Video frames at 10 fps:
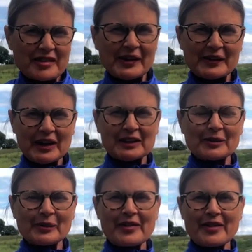have a little
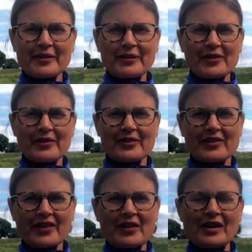cuddle with. That was
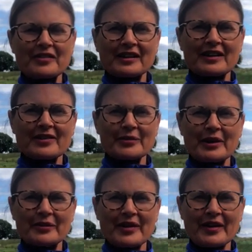so lovely
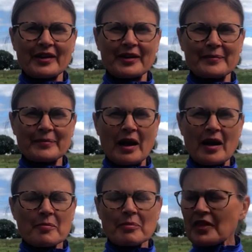to work with her.
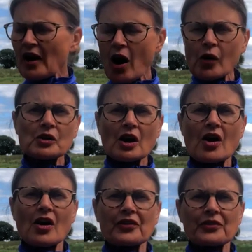But the whole
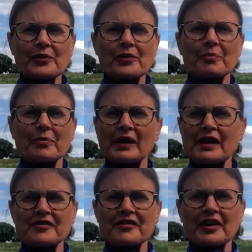cast was
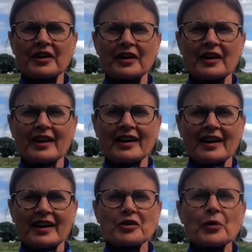brilliant fun.
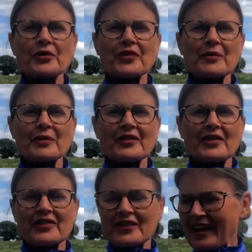Of course, there
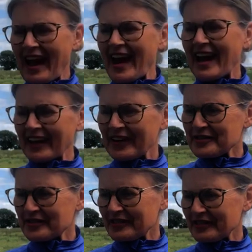was this
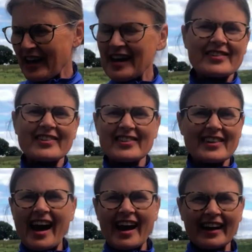gang of
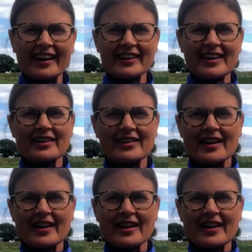Ace's gang,